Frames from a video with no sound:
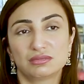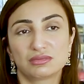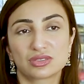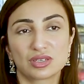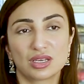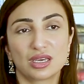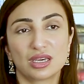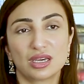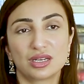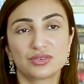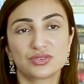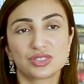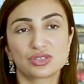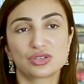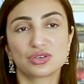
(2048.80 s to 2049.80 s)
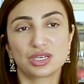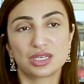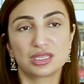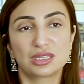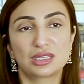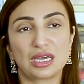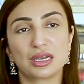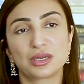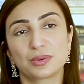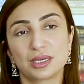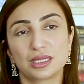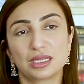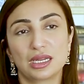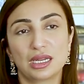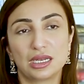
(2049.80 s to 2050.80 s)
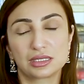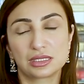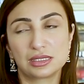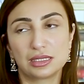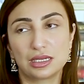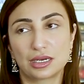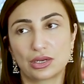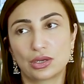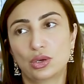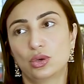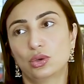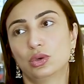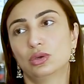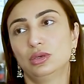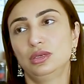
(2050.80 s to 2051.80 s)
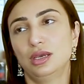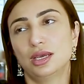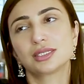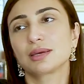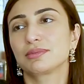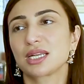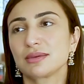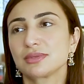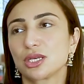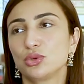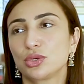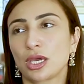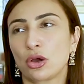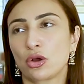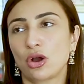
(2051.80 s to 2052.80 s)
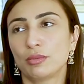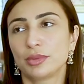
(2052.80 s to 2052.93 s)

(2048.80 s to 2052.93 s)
so I kind of just look at it that way and then I just let it go And sometimes I do comedy.